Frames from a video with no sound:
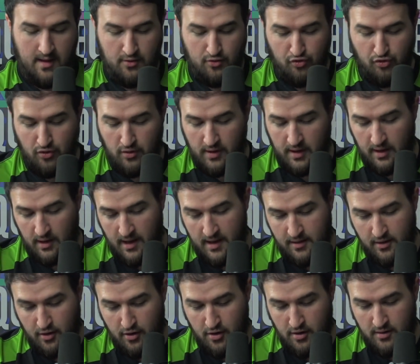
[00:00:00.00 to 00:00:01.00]
Drooling
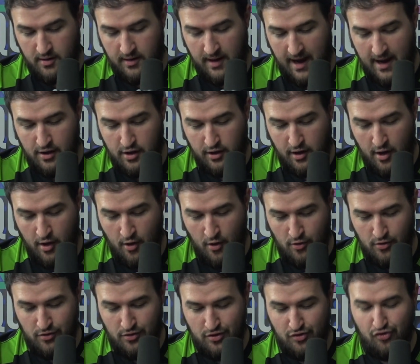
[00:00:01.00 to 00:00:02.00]
Lizard,
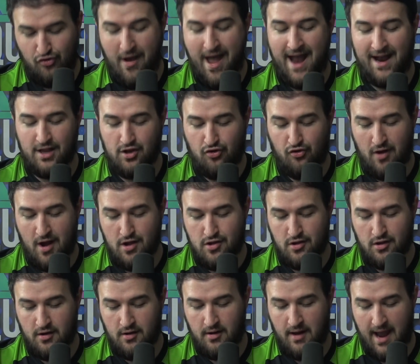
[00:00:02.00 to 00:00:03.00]
Sandstone, Dragon
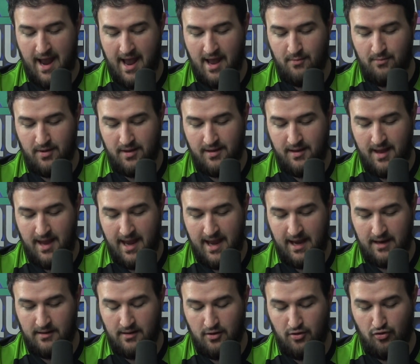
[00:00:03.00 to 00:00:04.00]
Treasure, and
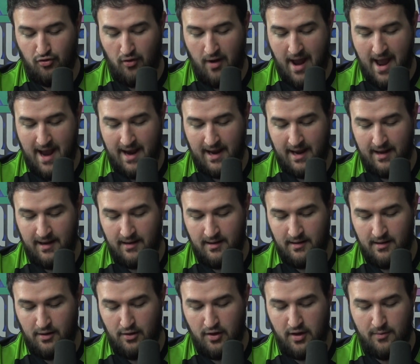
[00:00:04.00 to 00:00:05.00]
Petite Dragon.
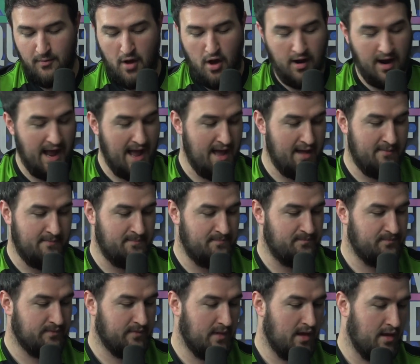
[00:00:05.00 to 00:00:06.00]
Little small guy.
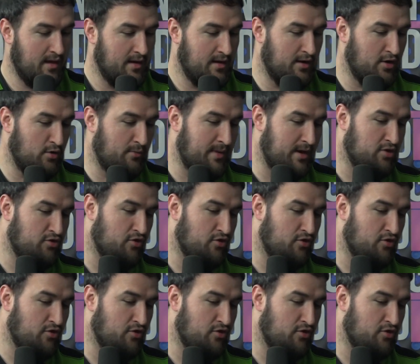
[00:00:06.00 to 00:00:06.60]
Little bee